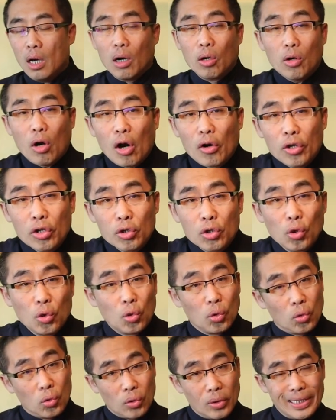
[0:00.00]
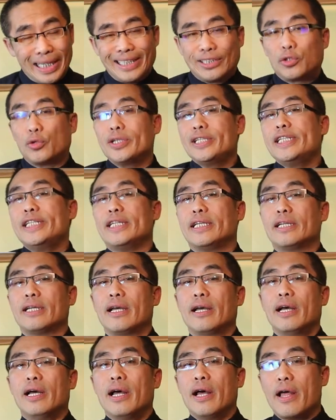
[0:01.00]
According to Li Chunyi,
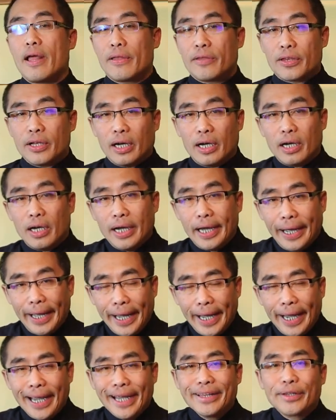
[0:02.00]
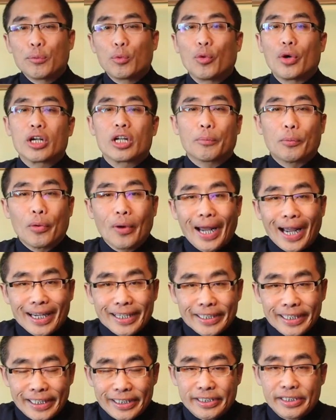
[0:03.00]
the eight-word
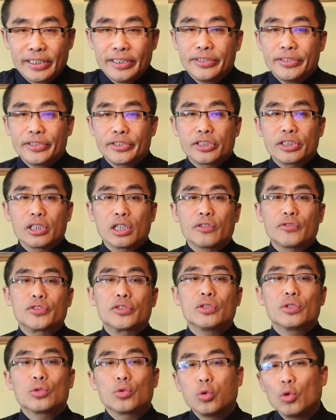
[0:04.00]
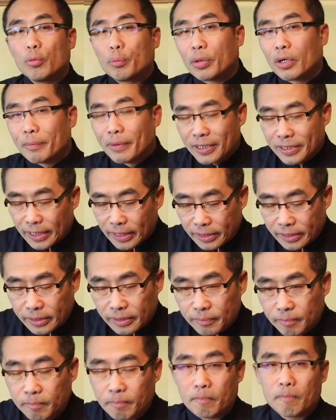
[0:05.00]
practice serves two
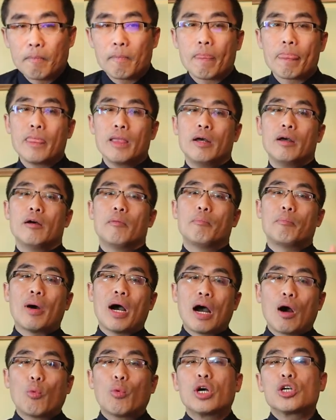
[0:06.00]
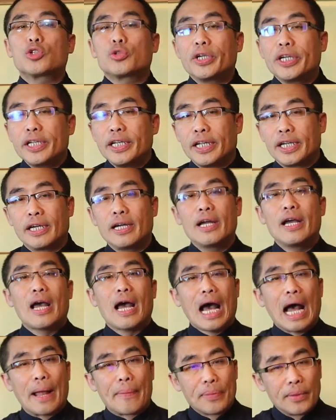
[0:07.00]
purposes, power training
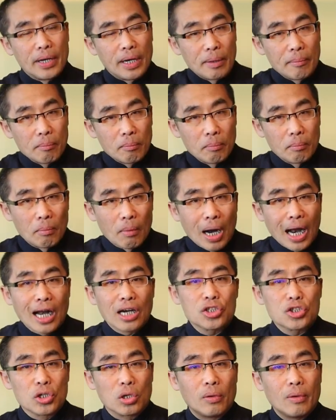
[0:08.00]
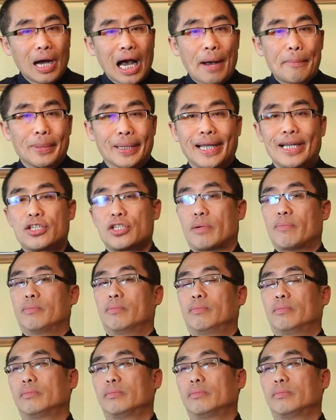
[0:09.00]
and martial application.